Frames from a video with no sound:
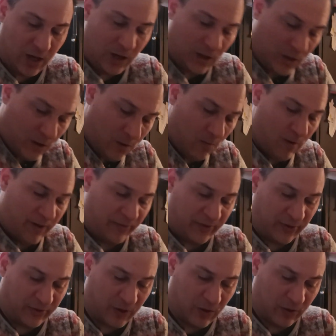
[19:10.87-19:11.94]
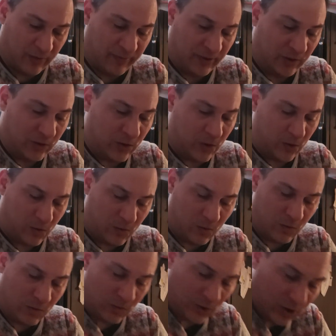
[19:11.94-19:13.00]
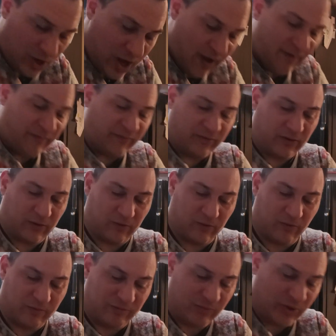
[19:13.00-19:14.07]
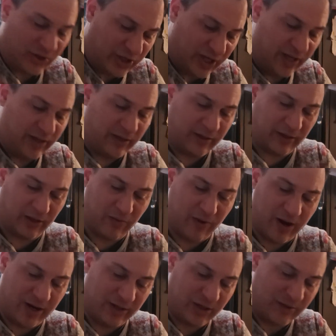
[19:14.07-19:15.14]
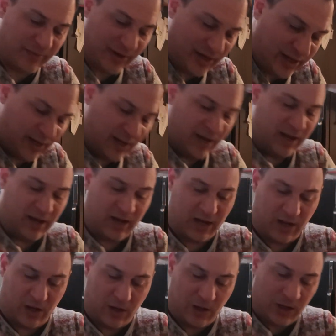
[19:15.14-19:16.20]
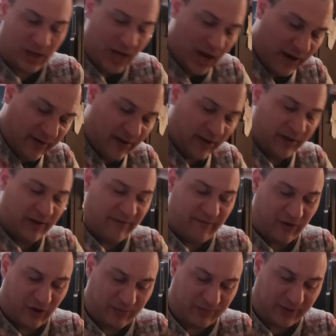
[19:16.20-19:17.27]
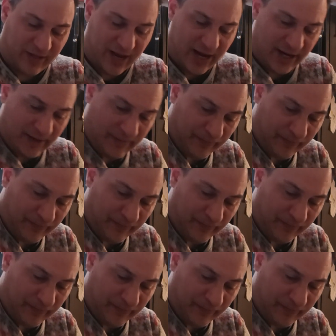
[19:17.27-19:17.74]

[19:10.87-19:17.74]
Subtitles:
You don't want the dough to be too soft and mushy. You want it to be kind of on the firm side.